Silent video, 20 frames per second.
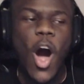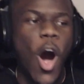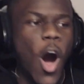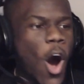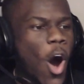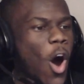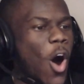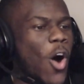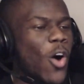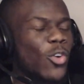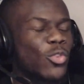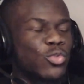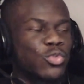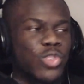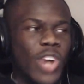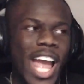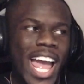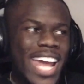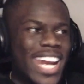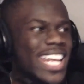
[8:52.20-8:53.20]

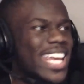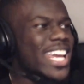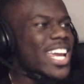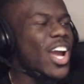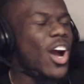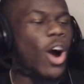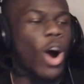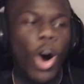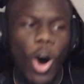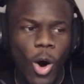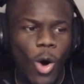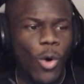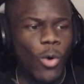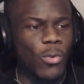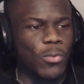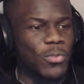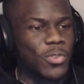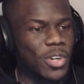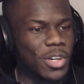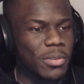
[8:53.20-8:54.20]
already
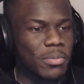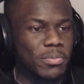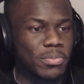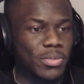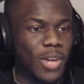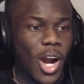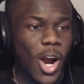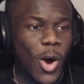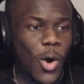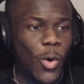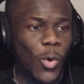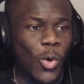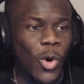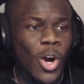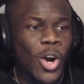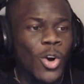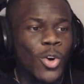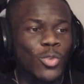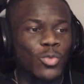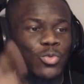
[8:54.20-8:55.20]
over, bro.
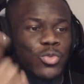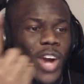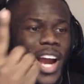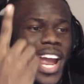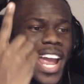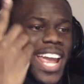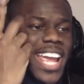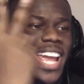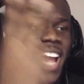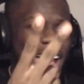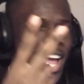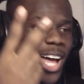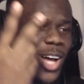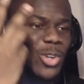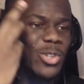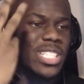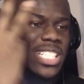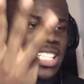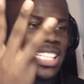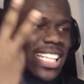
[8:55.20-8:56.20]
Rain,
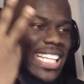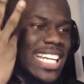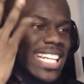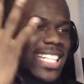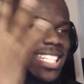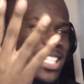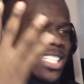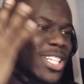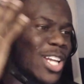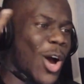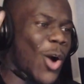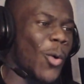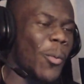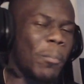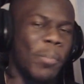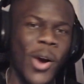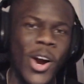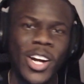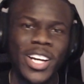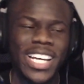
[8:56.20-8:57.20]
hell, sleet, snow,
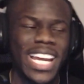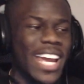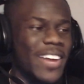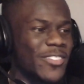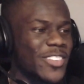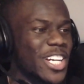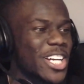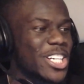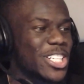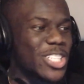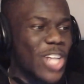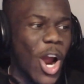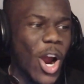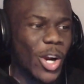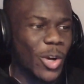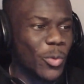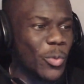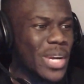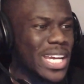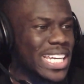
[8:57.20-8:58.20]
park after
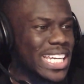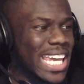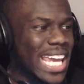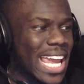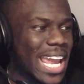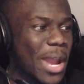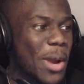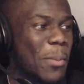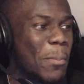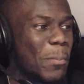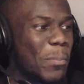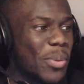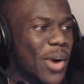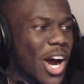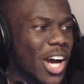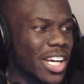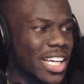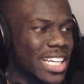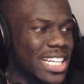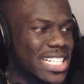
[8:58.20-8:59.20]
dark. We getting
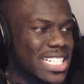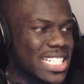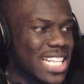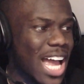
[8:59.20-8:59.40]
buckets